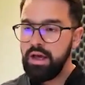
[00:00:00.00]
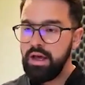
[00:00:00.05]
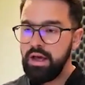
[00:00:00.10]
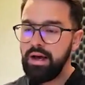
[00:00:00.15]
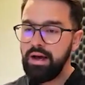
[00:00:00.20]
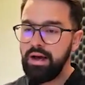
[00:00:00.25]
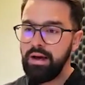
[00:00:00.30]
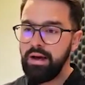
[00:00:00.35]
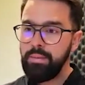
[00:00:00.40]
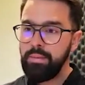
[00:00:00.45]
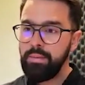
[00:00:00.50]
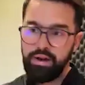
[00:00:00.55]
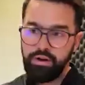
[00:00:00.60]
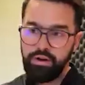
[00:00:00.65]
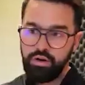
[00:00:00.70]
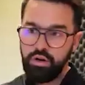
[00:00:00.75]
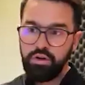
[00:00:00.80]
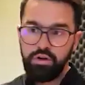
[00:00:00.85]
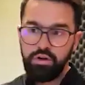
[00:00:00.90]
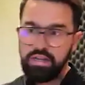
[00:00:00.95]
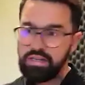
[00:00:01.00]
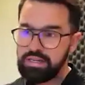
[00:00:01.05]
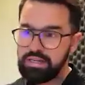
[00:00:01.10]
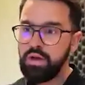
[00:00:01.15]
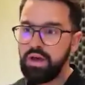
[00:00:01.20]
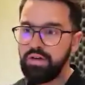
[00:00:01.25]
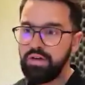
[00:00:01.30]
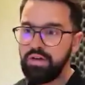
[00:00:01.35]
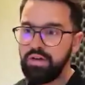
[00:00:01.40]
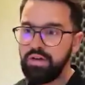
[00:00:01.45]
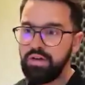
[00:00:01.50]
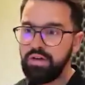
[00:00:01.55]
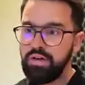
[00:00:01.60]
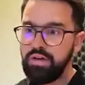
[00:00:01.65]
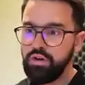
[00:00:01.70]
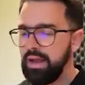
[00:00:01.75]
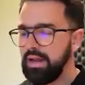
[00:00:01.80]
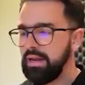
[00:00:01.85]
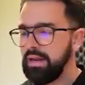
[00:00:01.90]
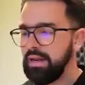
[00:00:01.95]
and let's say you have a
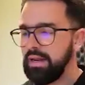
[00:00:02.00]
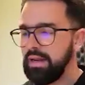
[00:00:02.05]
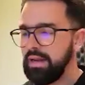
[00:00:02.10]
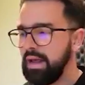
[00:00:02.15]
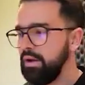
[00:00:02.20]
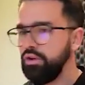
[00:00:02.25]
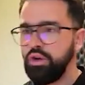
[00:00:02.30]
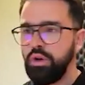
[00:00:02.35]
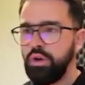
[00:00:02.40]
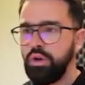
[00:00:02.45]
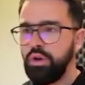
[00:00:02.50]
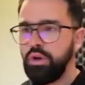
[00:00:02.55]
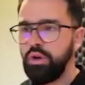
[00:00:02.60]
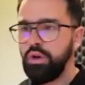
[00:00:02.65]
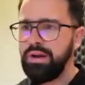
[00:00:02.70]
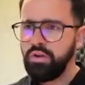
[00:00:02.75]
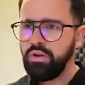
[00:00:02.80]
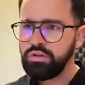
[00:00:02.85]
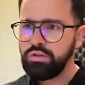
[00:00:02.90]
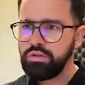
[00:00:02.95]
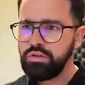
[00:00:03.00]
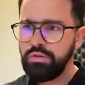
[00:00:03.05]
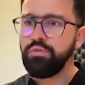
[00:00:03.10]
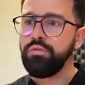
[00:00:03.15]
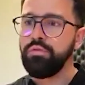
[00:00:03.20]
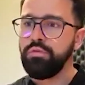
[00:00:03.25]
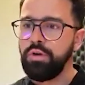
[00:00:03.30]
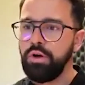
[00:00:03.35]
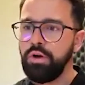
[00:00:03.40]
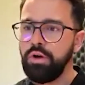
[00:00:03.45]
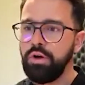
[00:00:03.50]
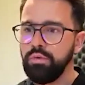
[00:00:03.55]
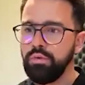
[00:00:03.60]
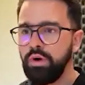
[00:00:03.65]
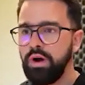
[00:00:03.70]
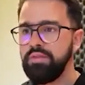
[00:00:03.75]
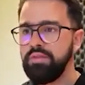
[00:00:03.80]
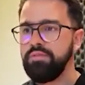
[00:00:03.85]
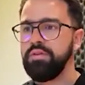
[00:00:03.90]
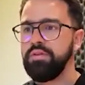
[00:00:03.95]
domain, and on the domain you have lots of different
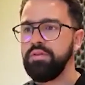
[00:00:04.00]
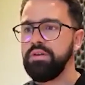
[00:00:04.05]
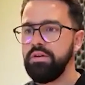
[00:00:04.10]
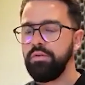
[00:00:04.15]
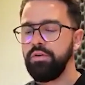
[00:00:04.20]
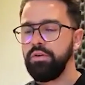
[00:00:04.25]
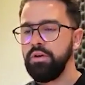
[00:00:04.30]
funnels, right?